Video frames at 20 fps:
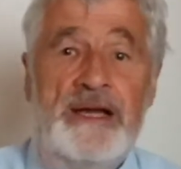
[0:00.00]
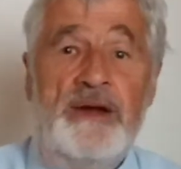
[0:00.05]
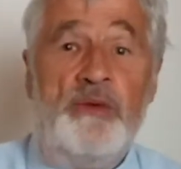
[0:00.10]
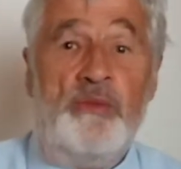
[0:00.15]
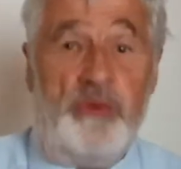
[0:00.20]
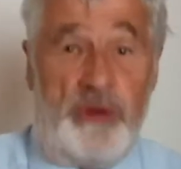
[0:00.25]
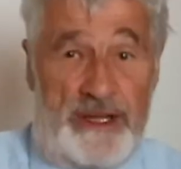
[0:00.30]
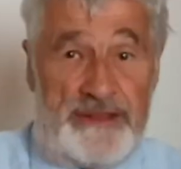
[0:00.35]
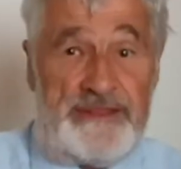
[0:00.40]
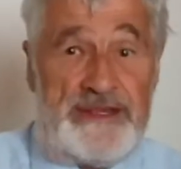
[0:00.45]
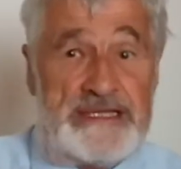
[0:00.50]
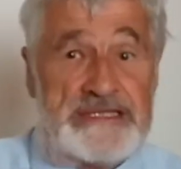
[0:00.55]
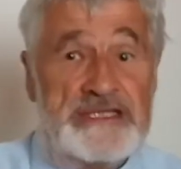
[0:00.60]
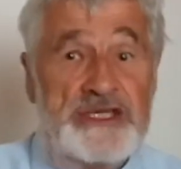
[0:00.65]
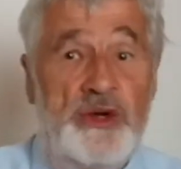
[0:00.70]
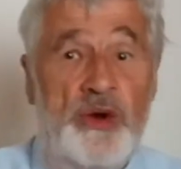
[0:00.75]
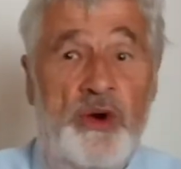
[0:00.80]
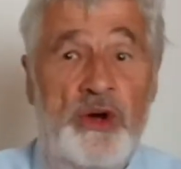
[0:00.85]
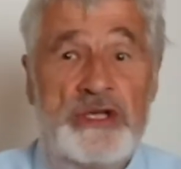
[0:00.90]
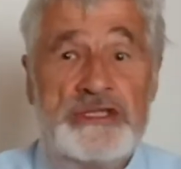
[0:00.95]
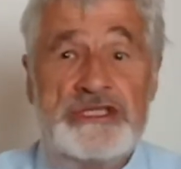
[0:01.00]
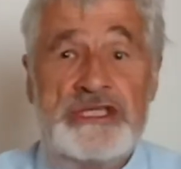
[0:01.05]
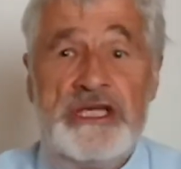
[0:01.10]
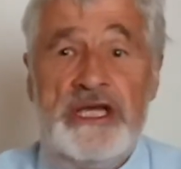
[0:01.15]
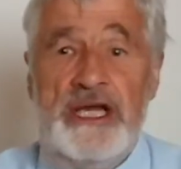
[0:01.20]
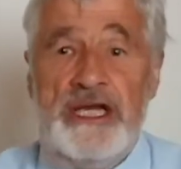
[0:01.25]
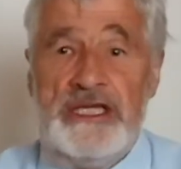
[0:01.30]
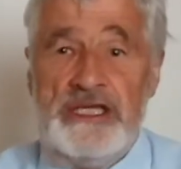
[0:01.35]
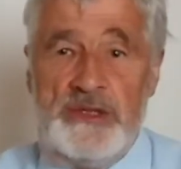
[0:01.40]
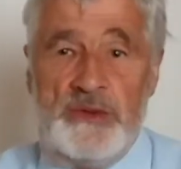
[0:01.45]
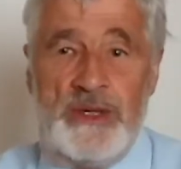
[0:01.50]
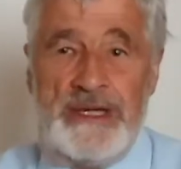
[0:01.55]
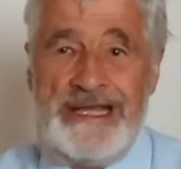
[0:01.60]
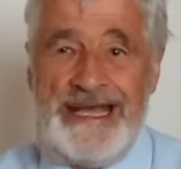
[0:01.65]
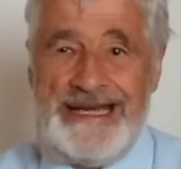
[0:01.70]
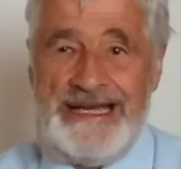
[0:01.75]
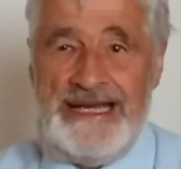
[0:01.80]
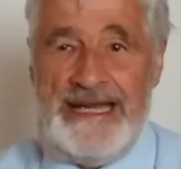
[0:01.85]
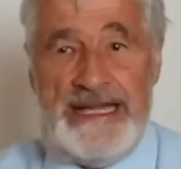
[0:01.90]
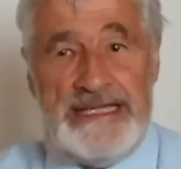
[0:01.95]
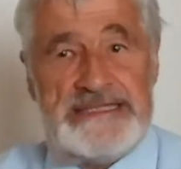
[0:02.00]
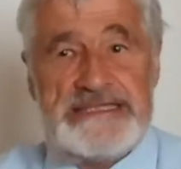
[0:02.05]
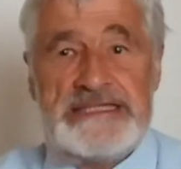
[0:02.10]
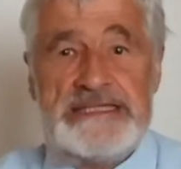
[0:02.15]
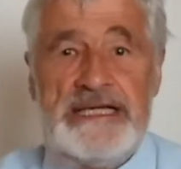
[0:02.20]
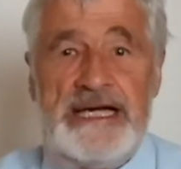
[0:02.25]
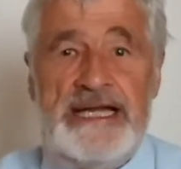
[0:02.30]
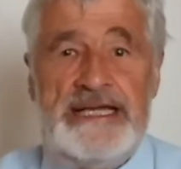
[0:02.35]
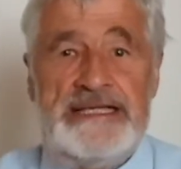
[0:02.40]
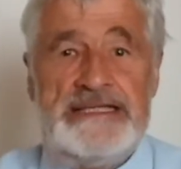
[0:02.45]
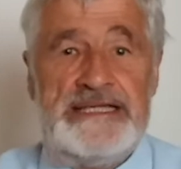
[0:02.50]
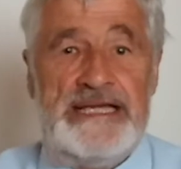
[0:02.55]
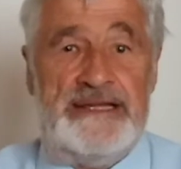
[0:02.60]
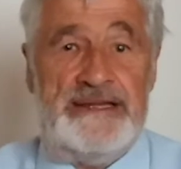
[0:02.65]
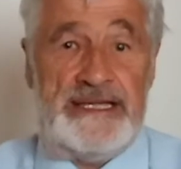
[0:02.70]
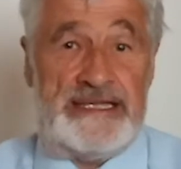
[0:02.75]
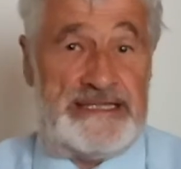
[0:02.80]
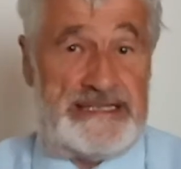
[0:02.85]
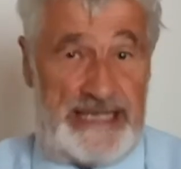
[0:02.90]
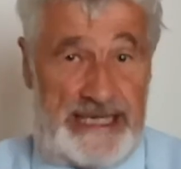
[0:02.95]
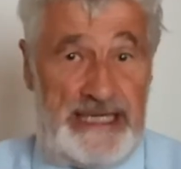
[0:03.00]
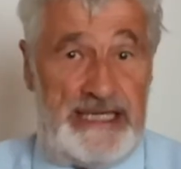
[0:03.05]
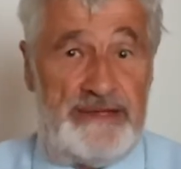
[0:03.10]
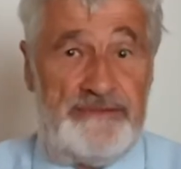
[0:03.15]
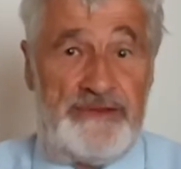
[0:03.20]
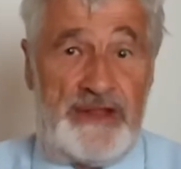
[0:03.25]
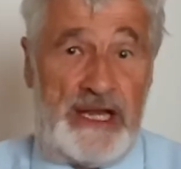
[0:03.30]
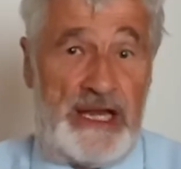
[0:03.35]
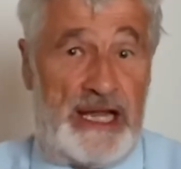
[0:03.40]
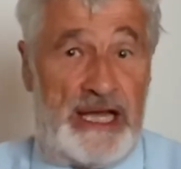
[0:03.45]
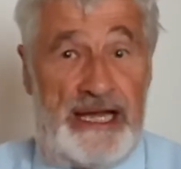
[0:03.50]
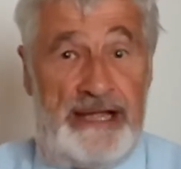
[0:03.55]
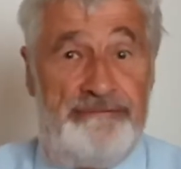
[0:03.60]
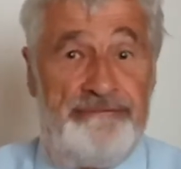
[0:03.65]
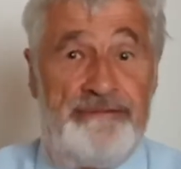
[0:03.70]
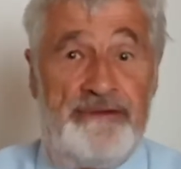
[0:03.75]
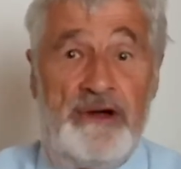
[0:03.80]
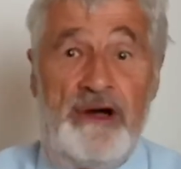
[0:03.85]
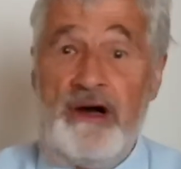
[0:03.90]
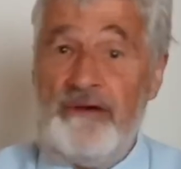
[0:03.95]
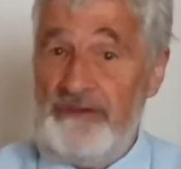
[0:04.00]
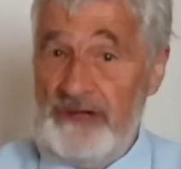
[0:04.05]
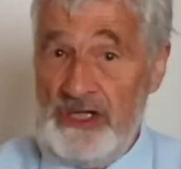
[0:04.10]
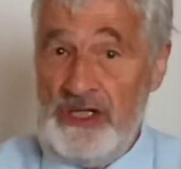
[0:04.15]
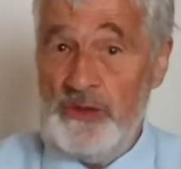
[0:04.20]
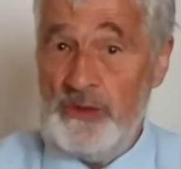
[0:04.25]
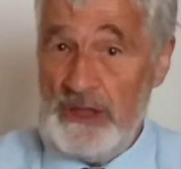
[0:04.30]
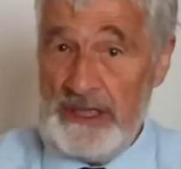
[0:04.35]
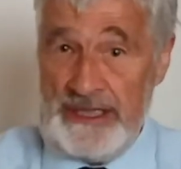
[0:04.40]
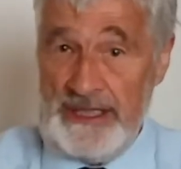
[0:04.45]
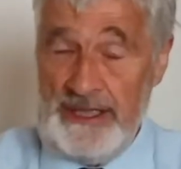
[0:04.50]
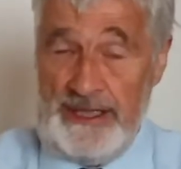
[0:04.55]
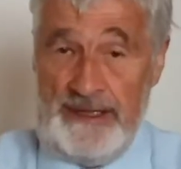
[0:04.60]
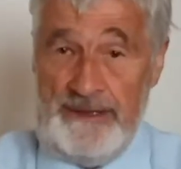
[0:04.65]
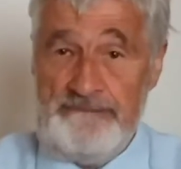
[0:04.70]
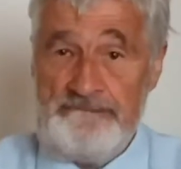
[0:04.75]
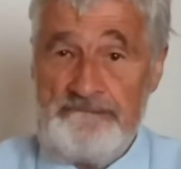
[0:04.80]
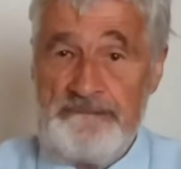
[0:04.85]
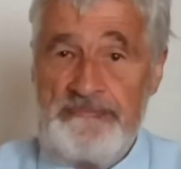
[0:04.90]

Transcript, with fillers: With this course, you will get an insight in the day of the life of a ULD.